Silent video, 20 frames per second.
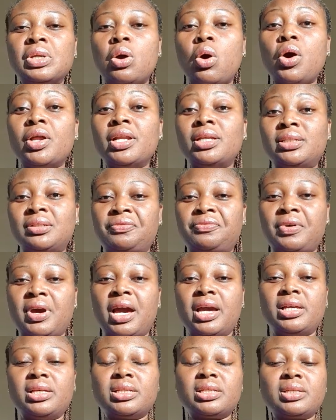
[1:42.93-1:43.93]
on a
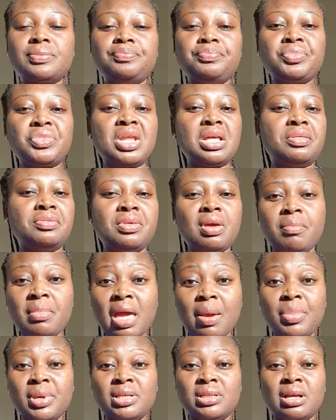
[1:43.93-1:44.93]
device. There may
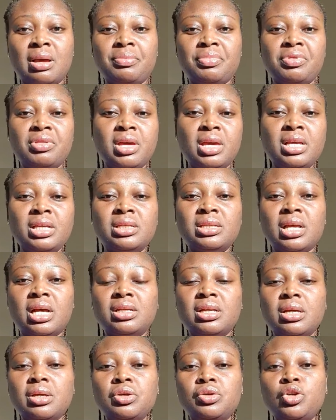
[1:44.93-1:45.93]
be some things
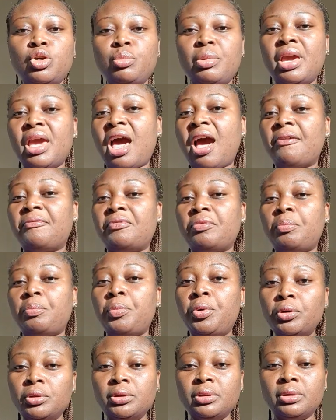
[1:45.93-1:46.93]
that you may have
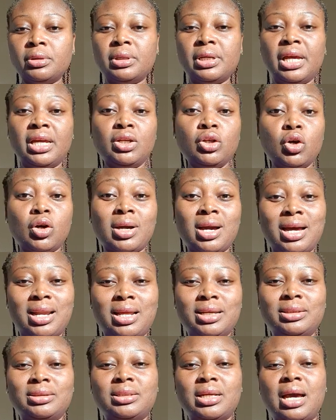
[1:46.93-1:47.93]
put in your
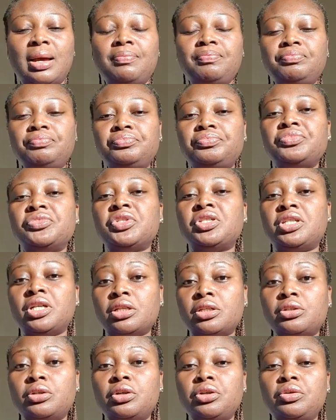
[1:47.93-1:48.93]
calendar
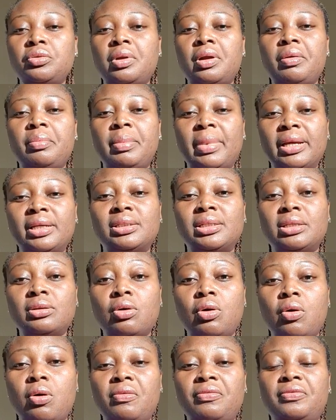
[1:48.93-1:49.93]
just so you are reminded
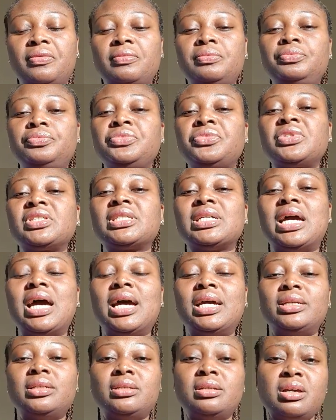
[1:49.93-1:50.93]
of.
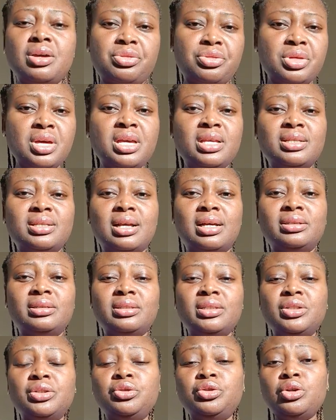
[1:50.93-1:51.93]
And there are things that
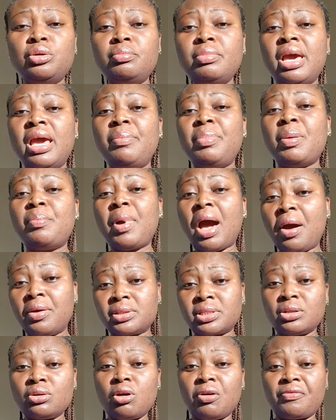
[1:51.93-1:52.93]
you may be
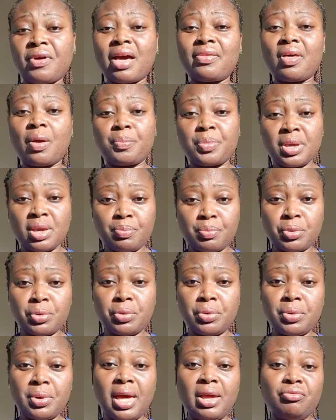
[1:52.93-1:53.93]
bouncing off other
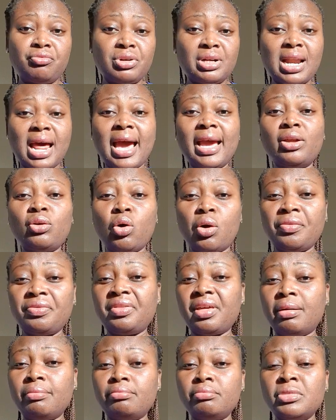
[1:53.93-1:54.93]
people and relying on
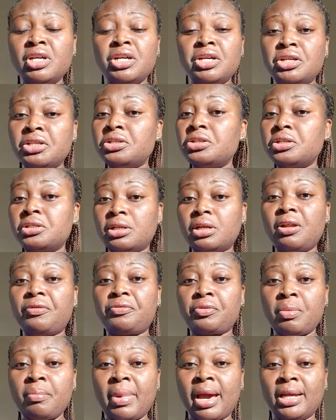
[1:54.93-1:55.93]
them to sort of
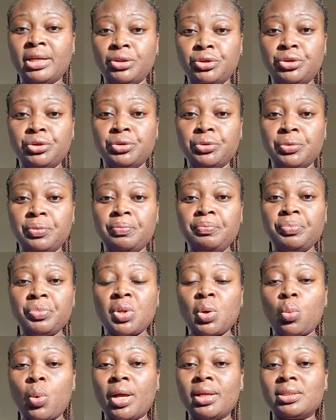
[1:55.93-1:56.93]
remind you
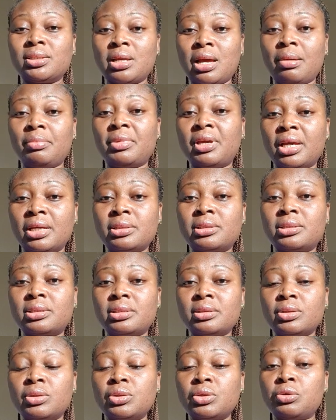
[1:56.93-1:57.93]
what time gets
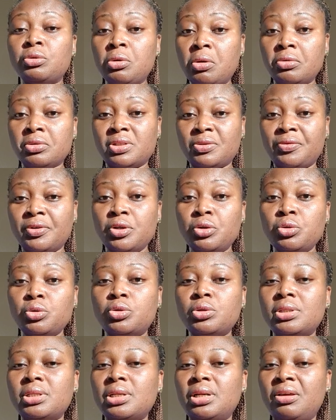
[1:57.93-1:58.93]
close for you
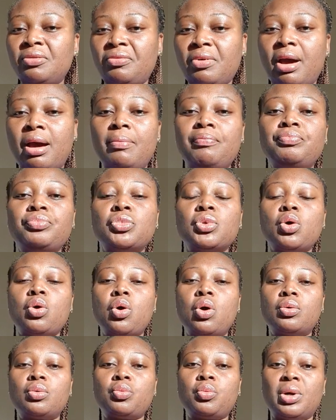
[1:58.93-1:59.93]
to deliver
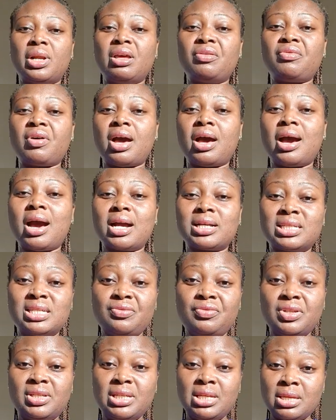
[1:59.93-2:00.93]
on whatever
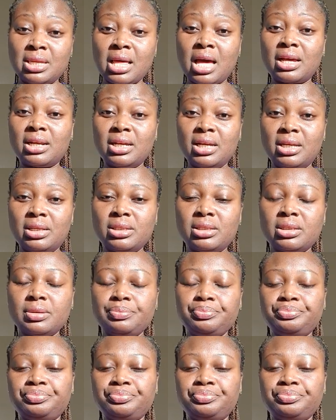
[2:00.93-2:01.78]
activity that is.